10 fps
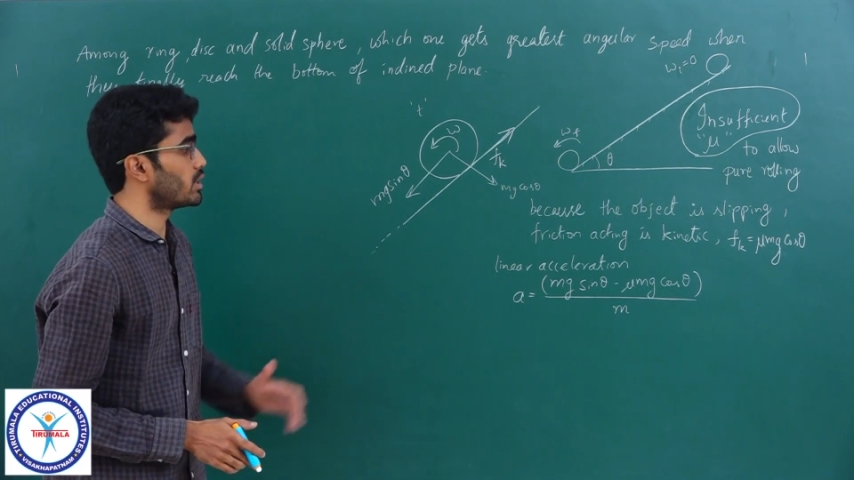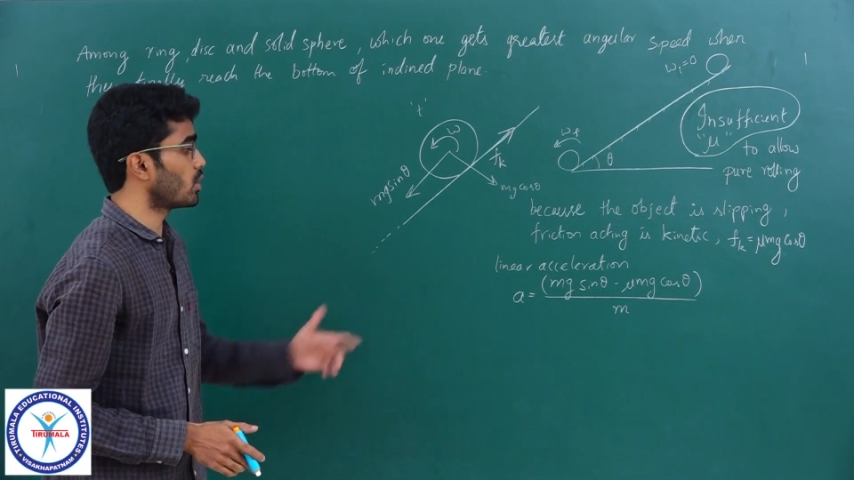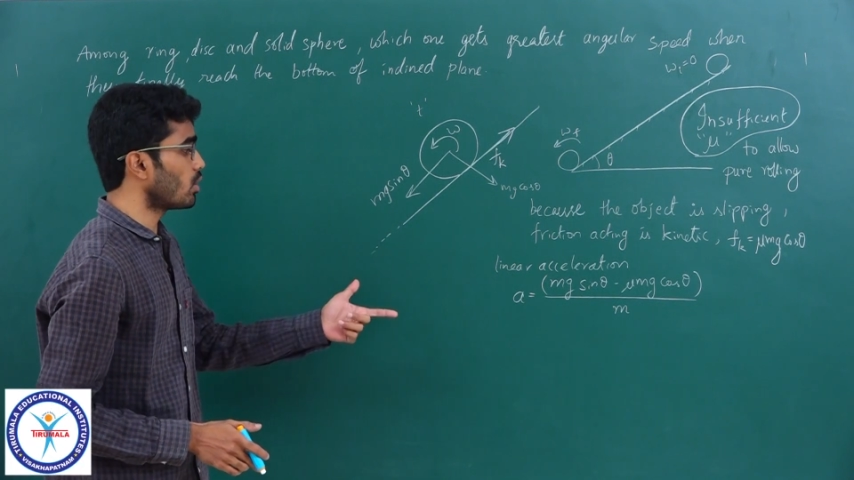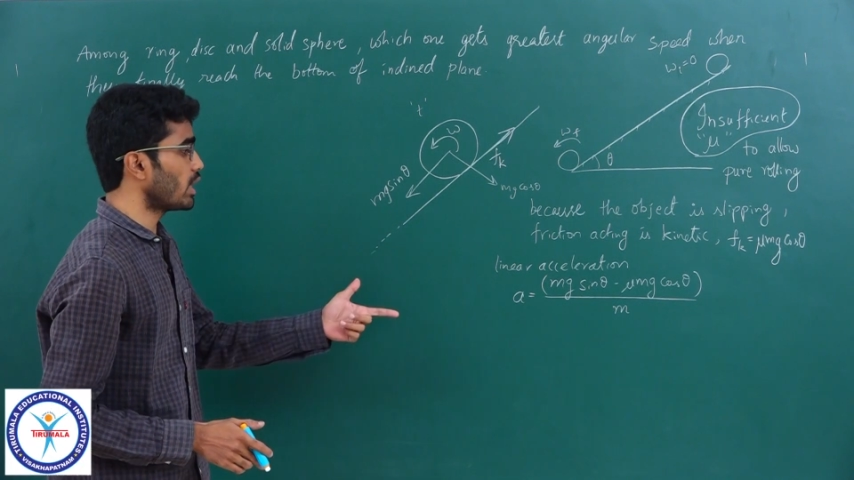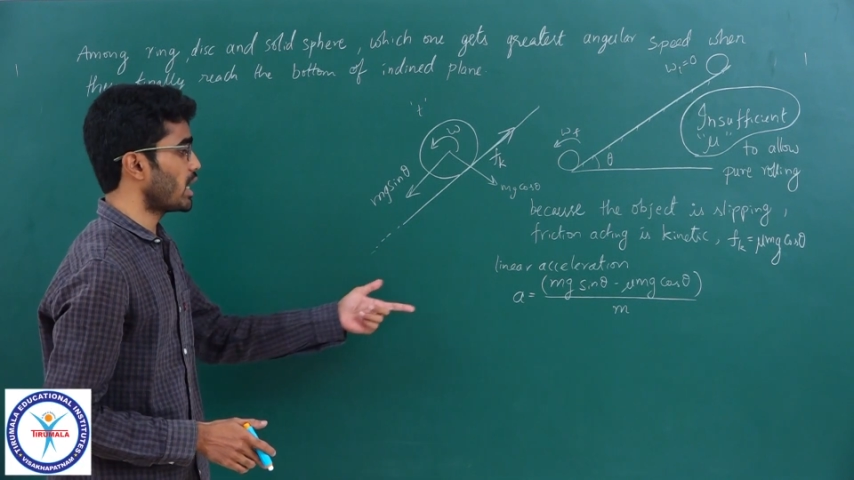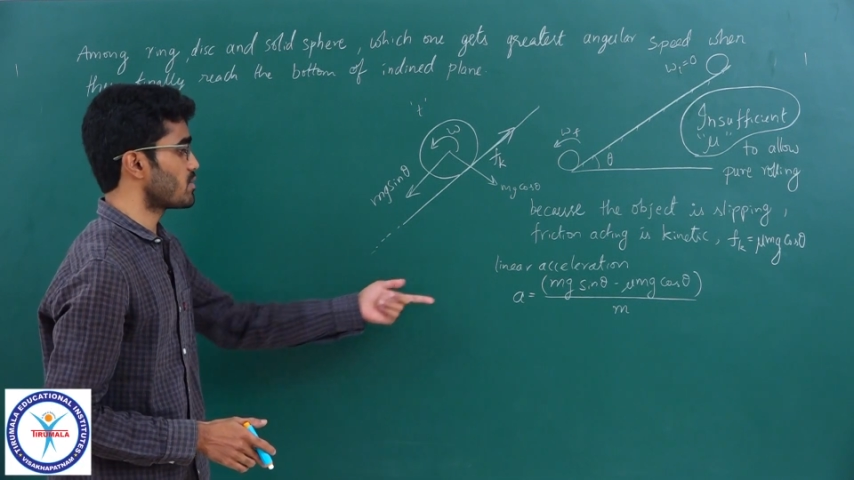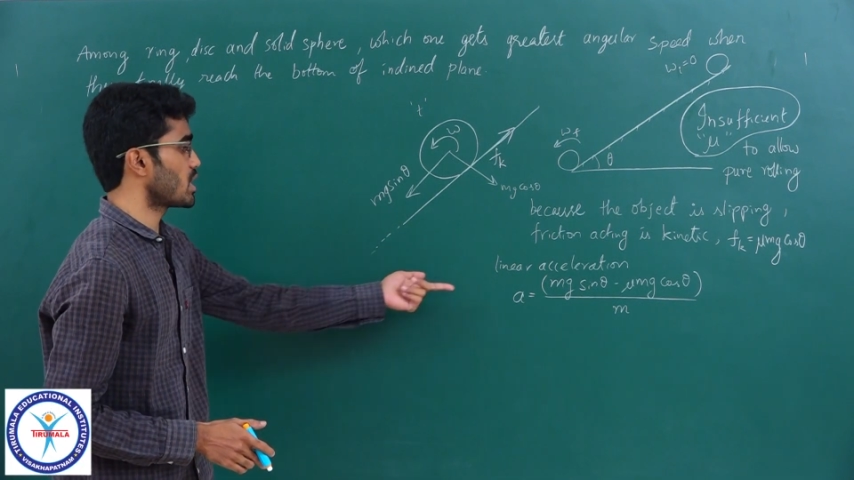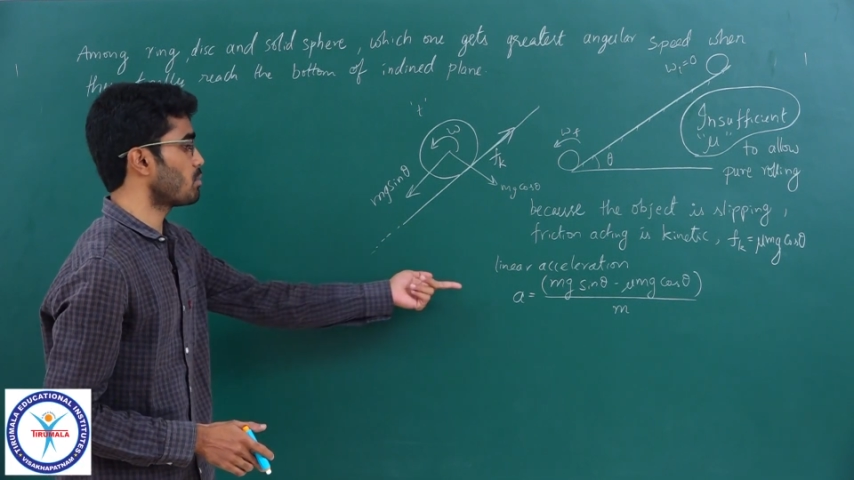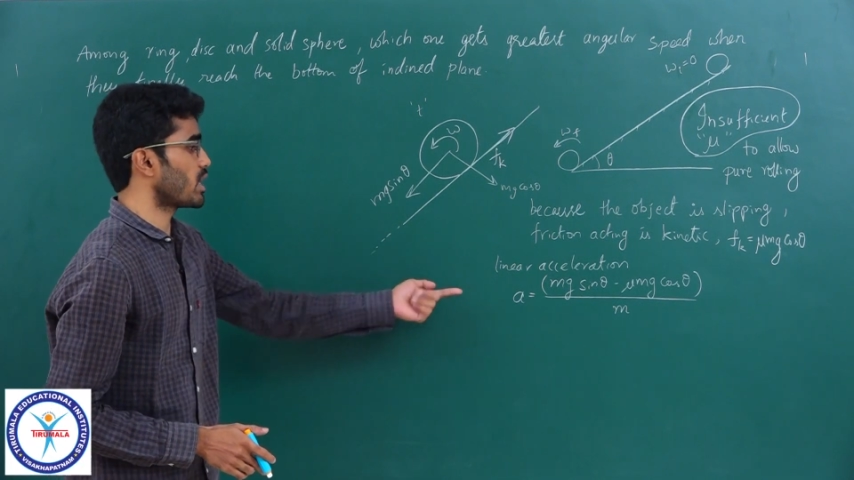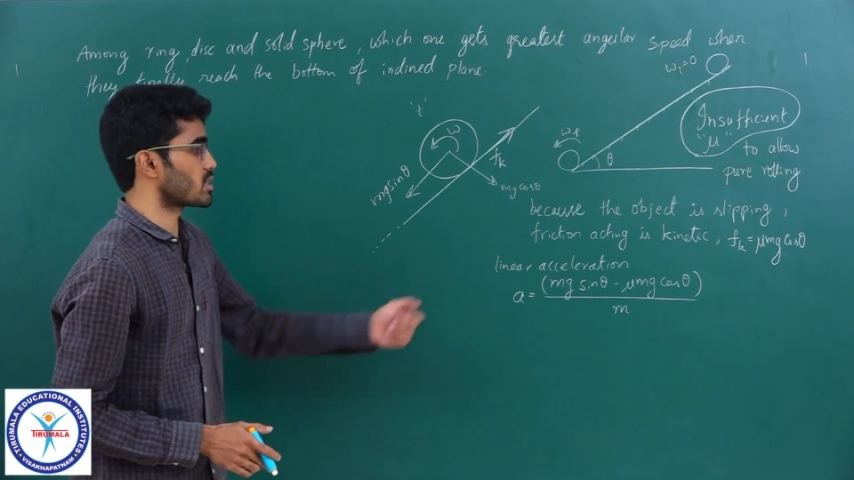they all have
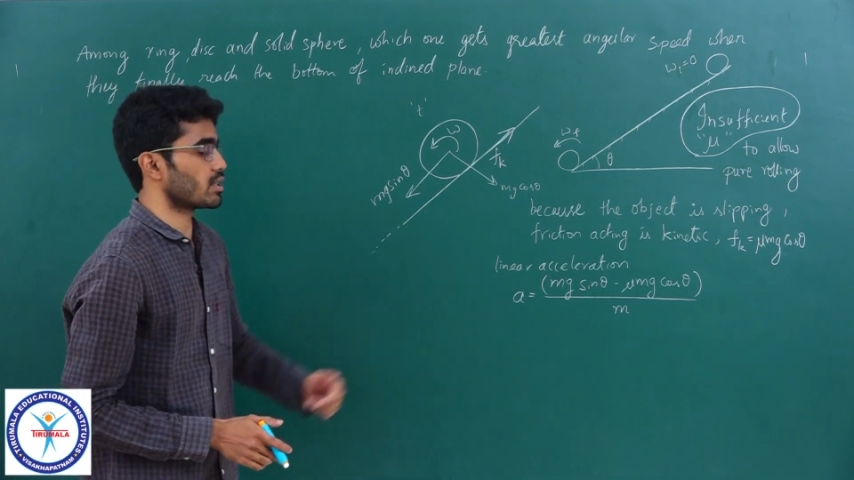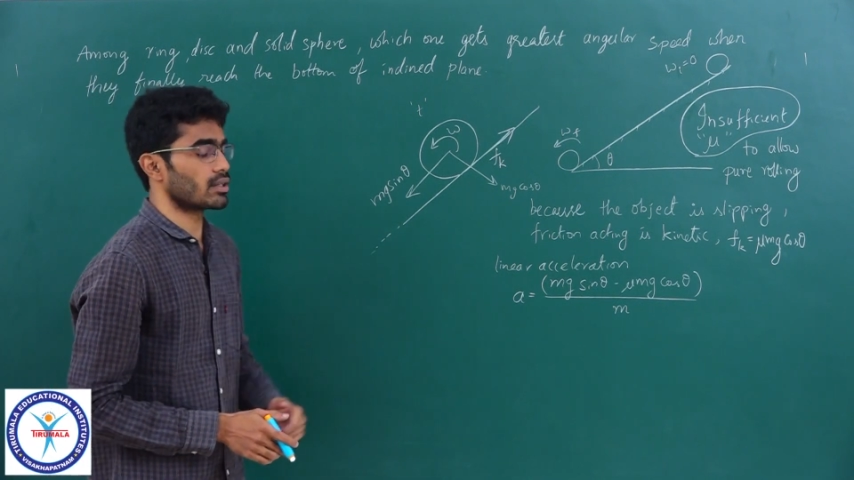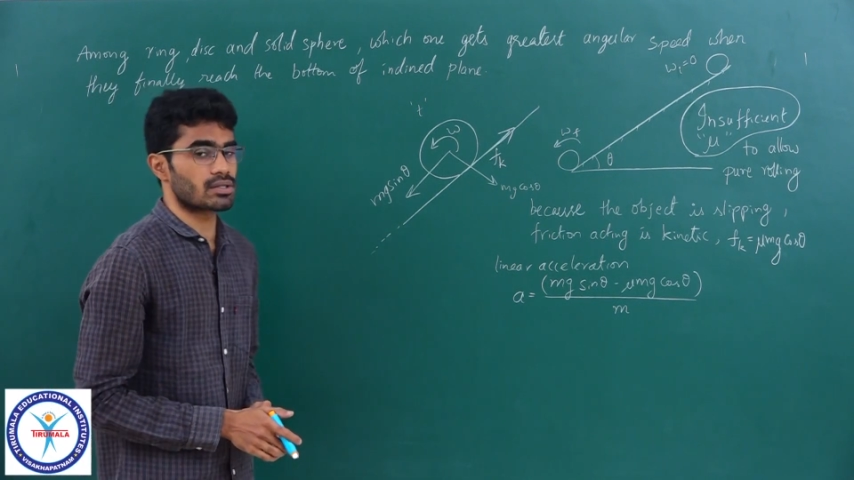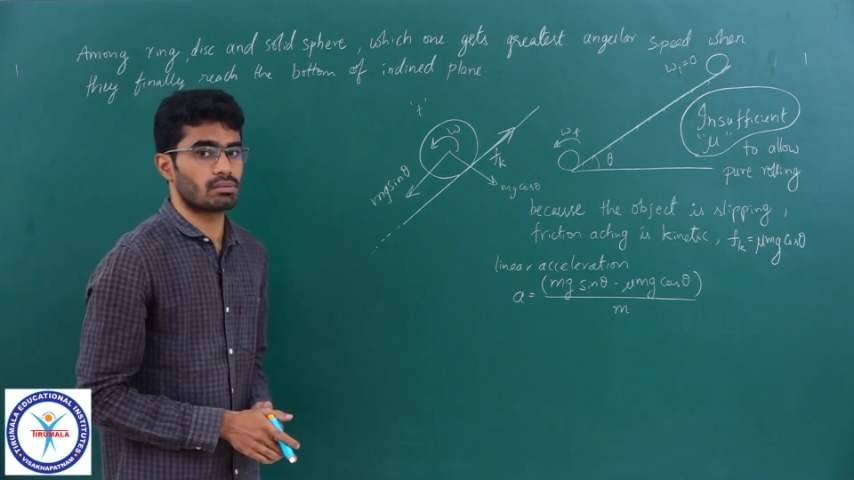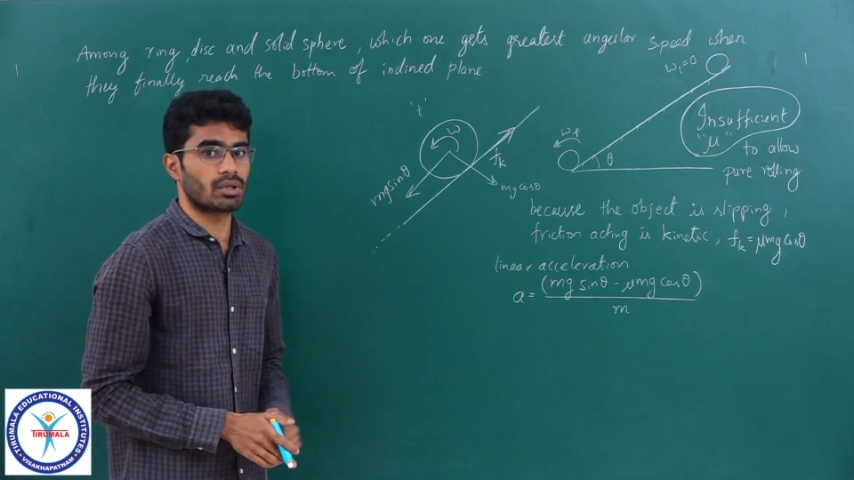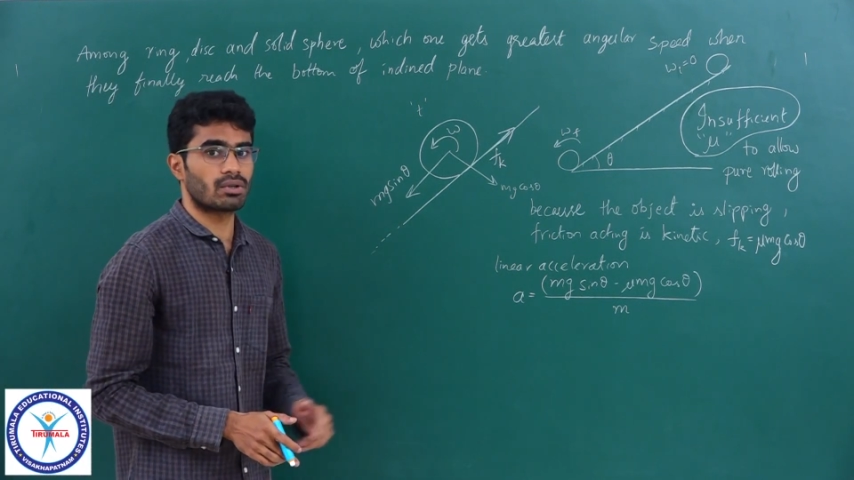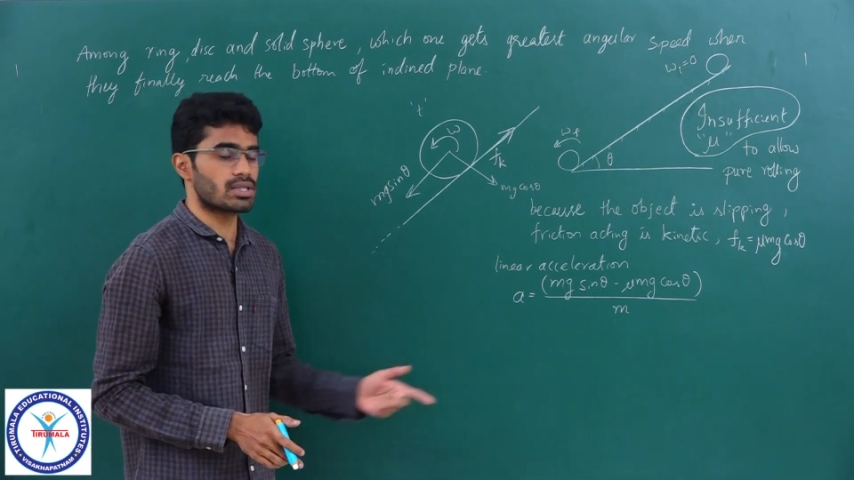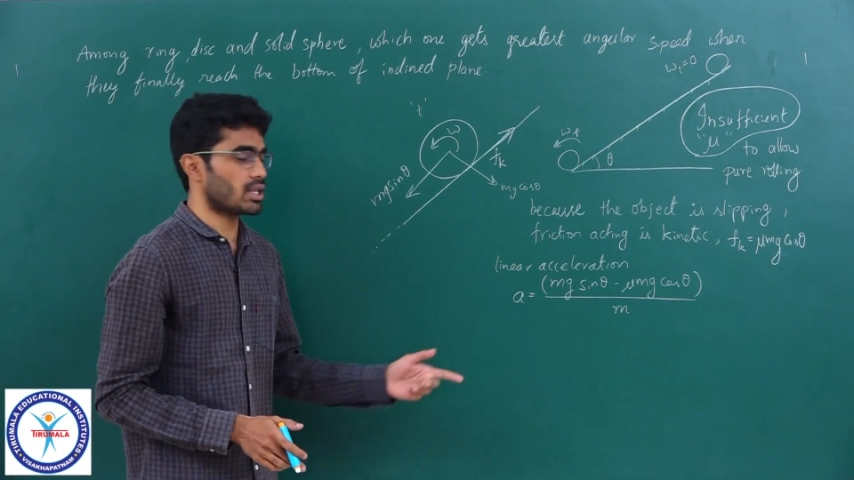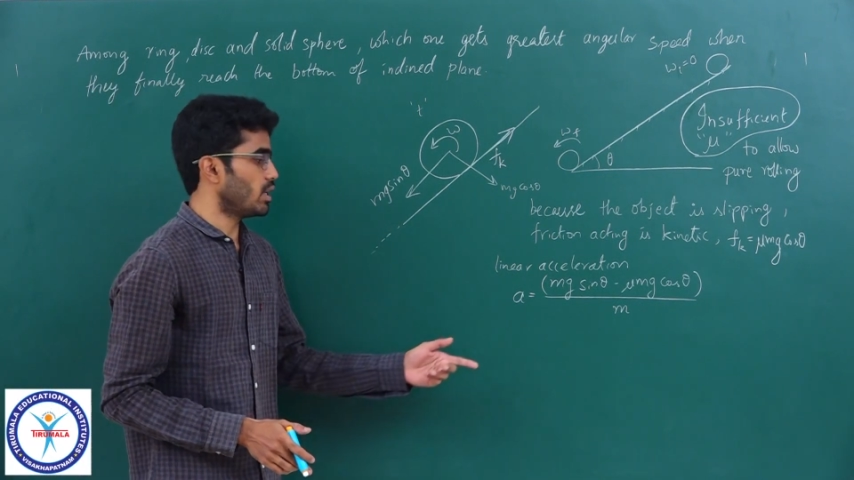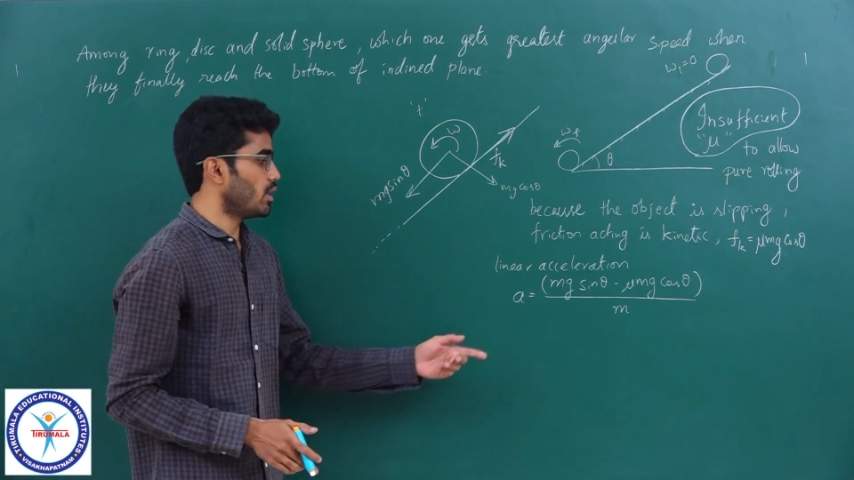same acceleration, because